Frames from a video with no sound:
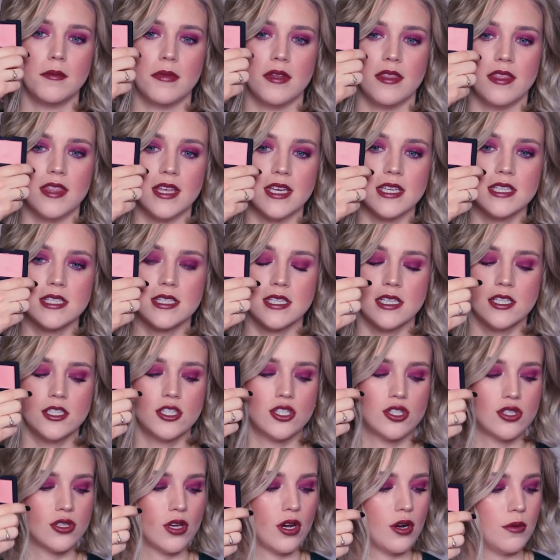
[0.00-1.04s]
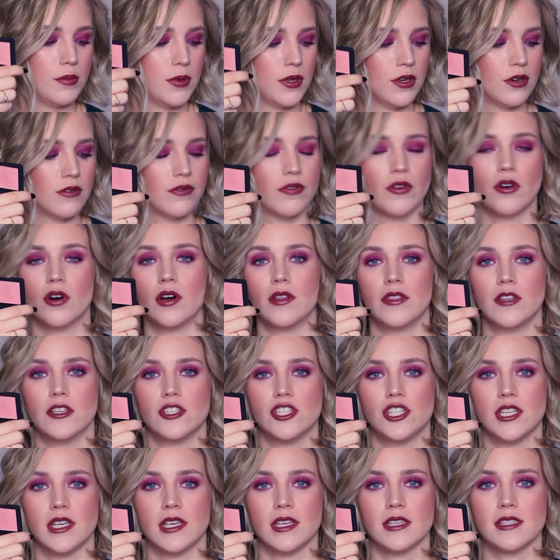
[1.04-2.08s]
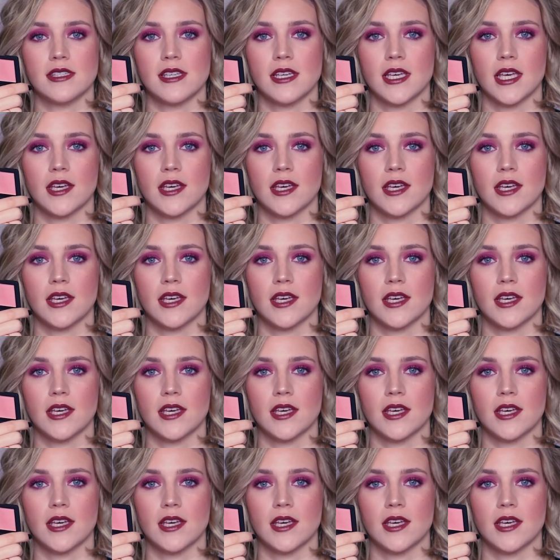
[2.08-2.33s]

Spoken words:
but this is so beautiful on the cheeks.